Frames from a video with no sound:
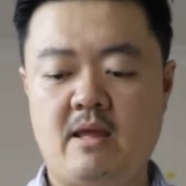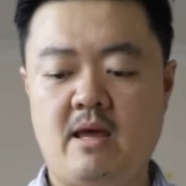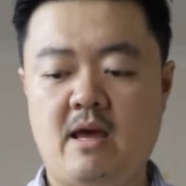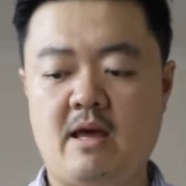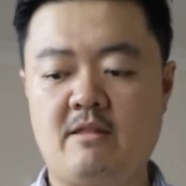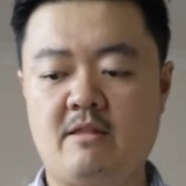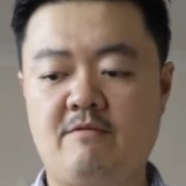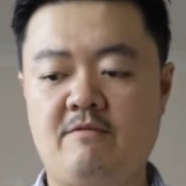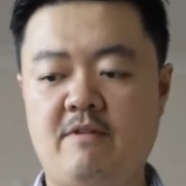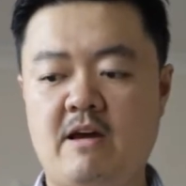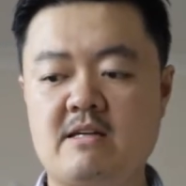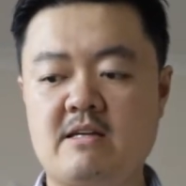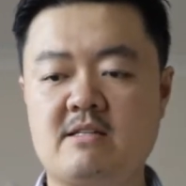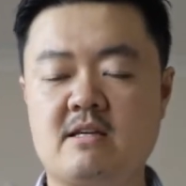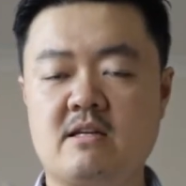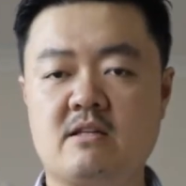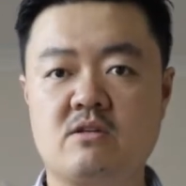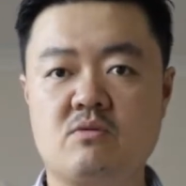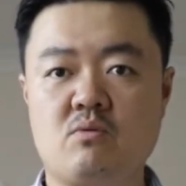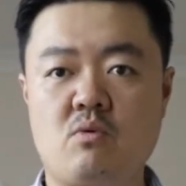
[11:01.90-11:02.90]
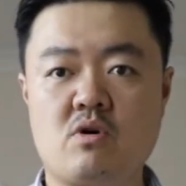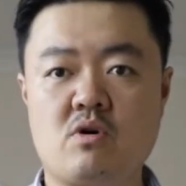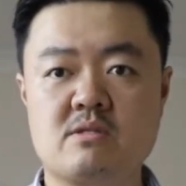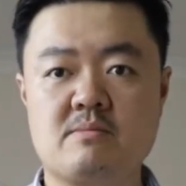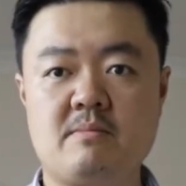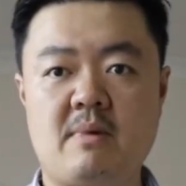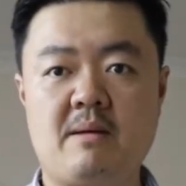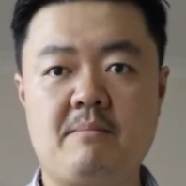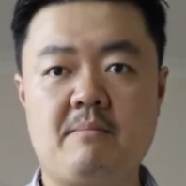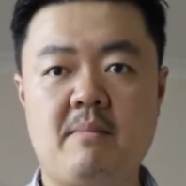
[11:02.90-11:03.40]
and facing towards
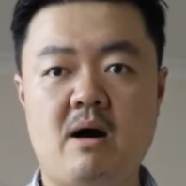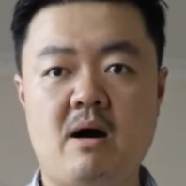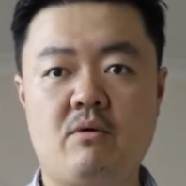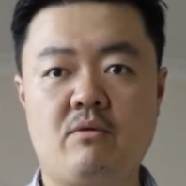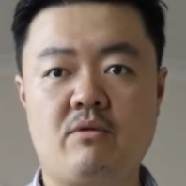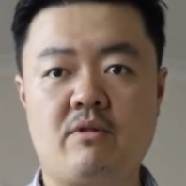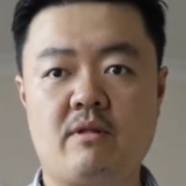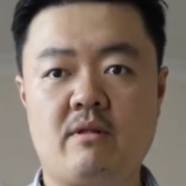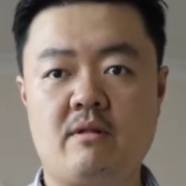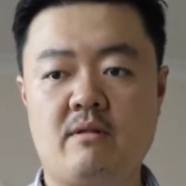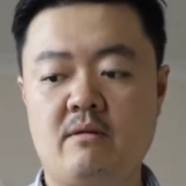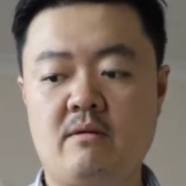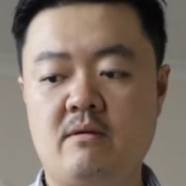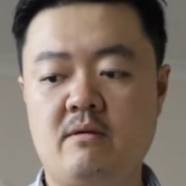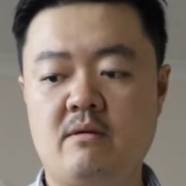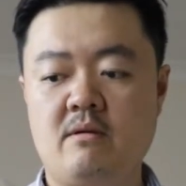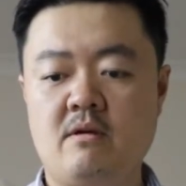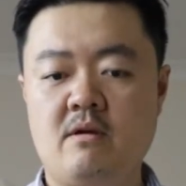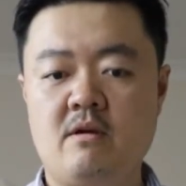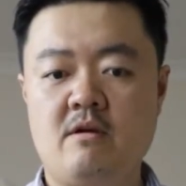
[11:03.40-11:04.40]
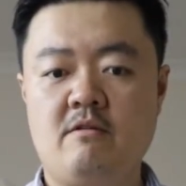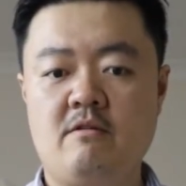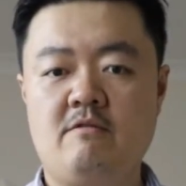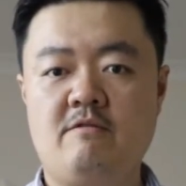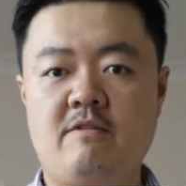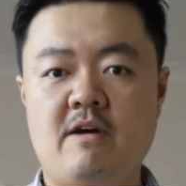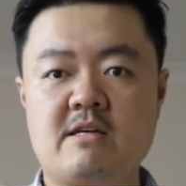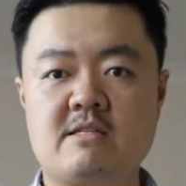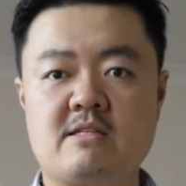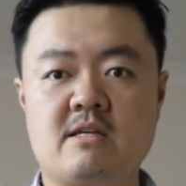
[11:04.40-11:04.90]
my mouth,
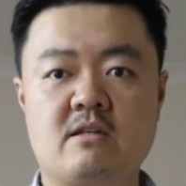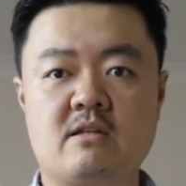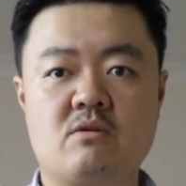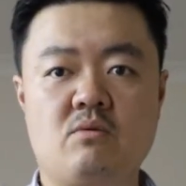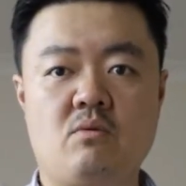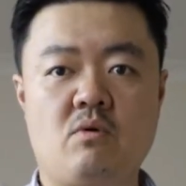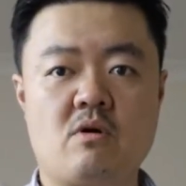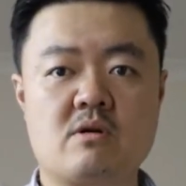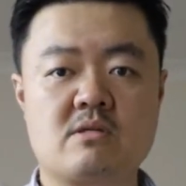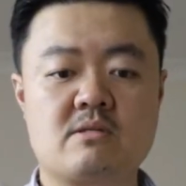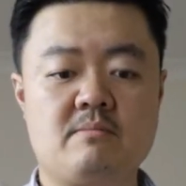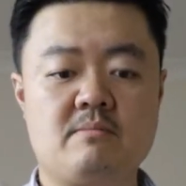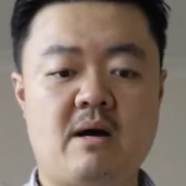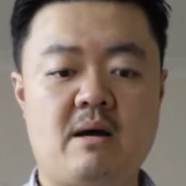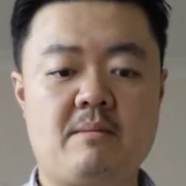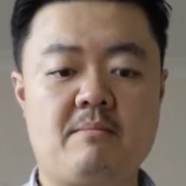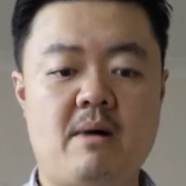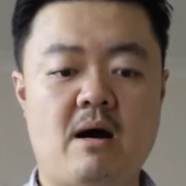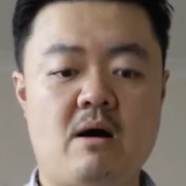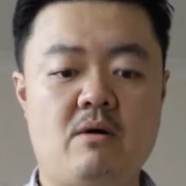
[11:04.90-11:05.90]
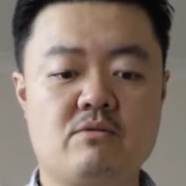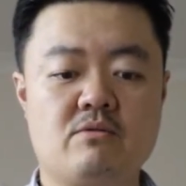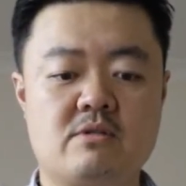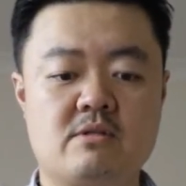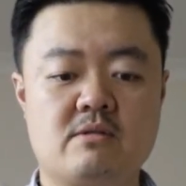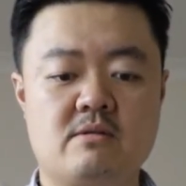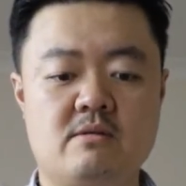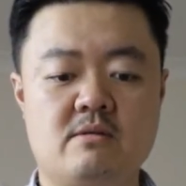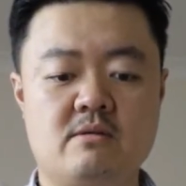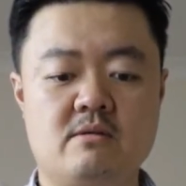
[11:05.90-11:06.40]
facing towards my mouth.
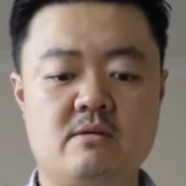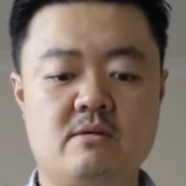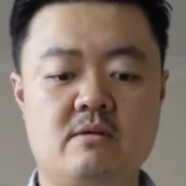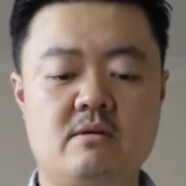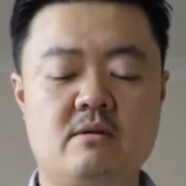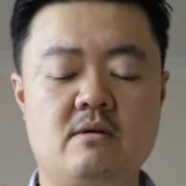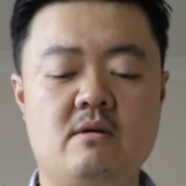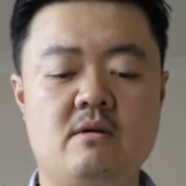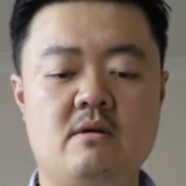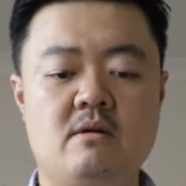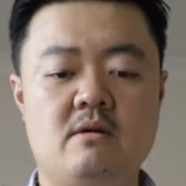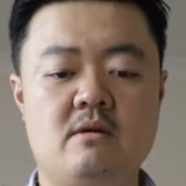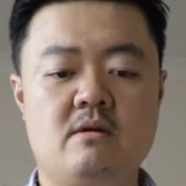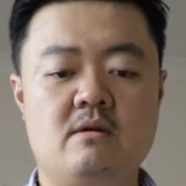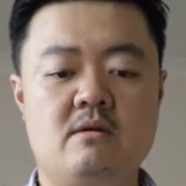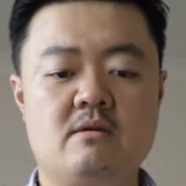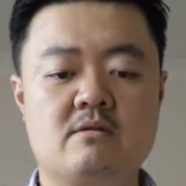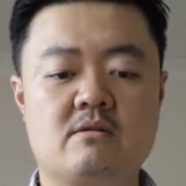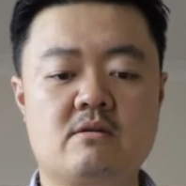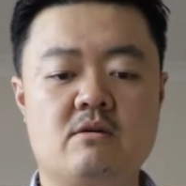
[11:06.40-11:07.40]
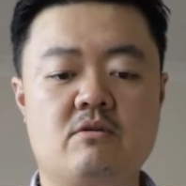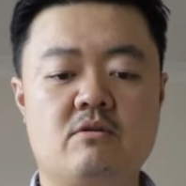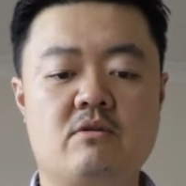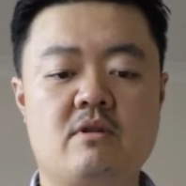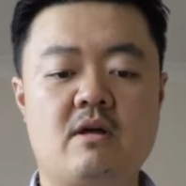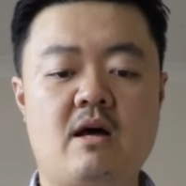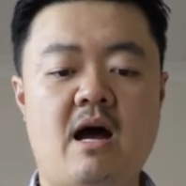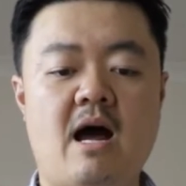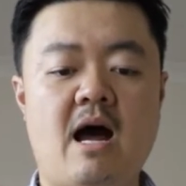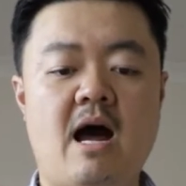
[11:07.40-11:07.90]
So
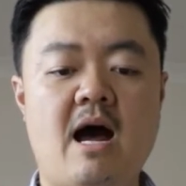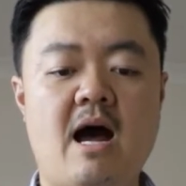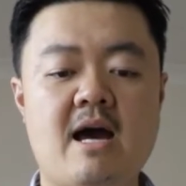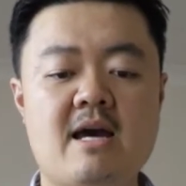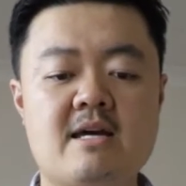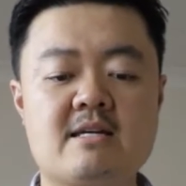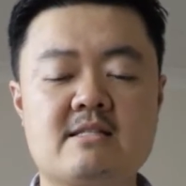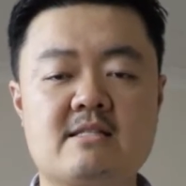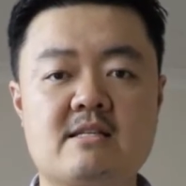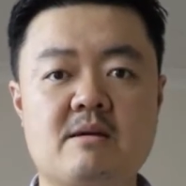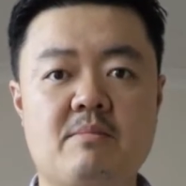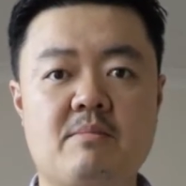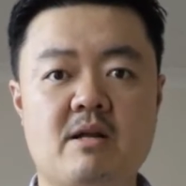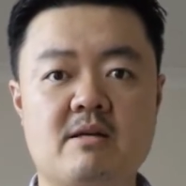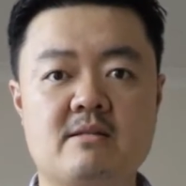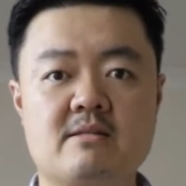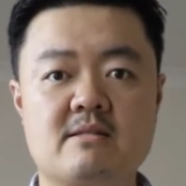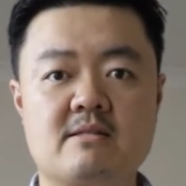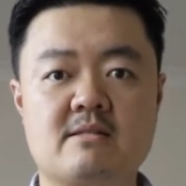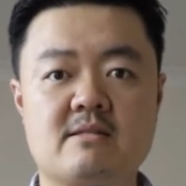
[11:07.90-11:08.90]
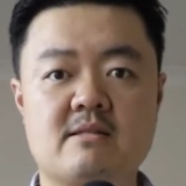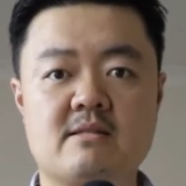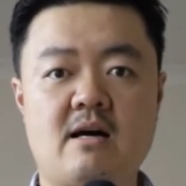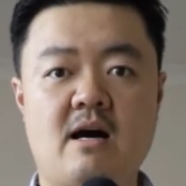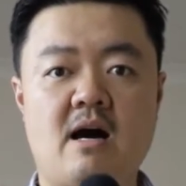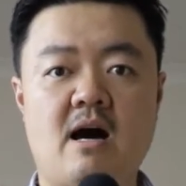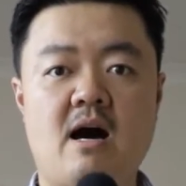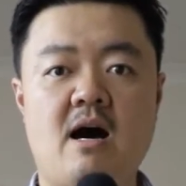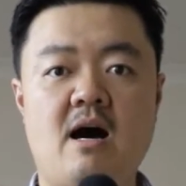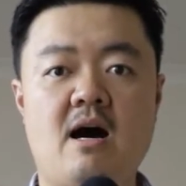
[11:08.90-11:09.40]
the high sibilance, the
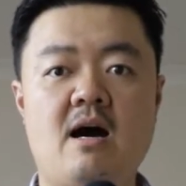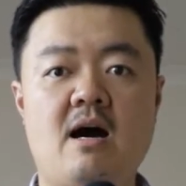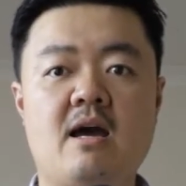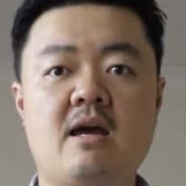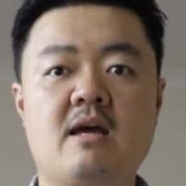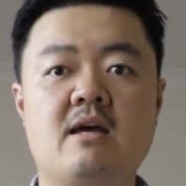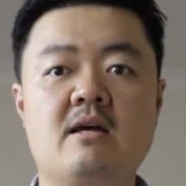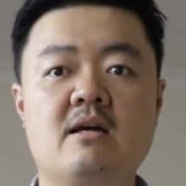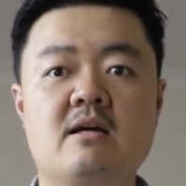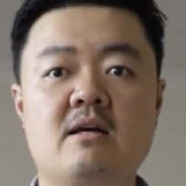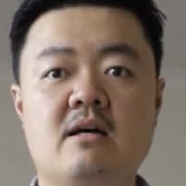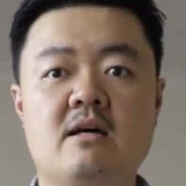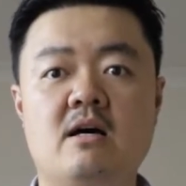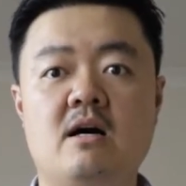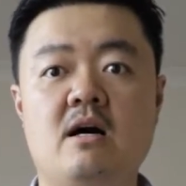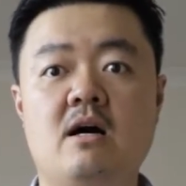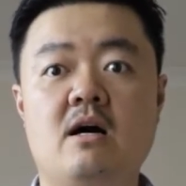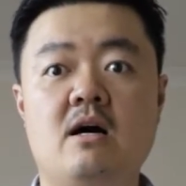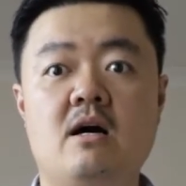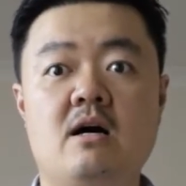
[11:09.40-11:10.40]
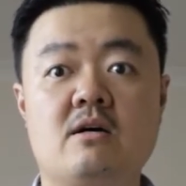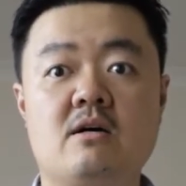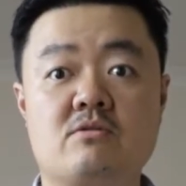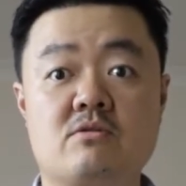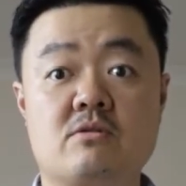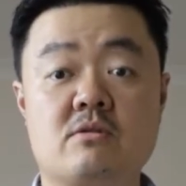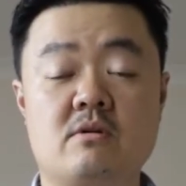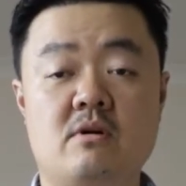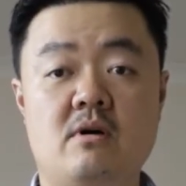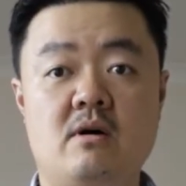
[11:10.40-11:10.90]
high
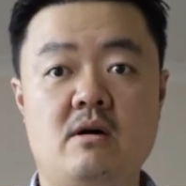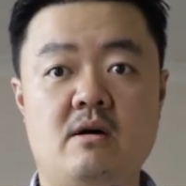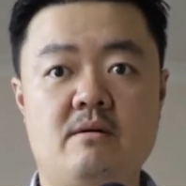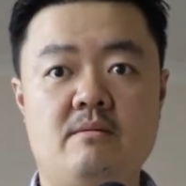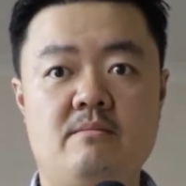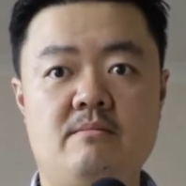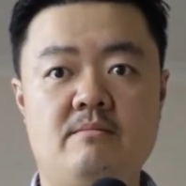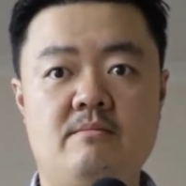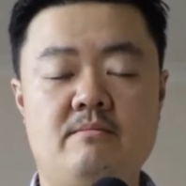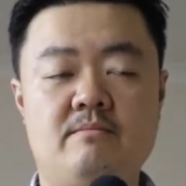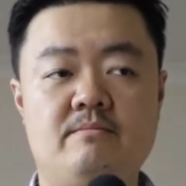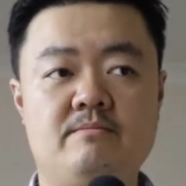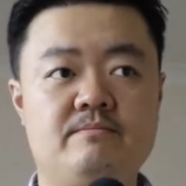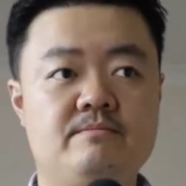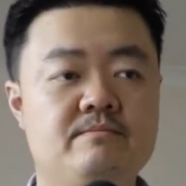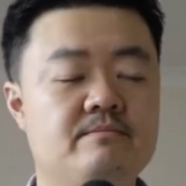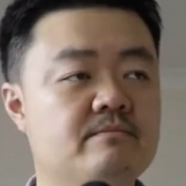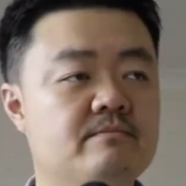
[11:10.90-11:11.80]
um,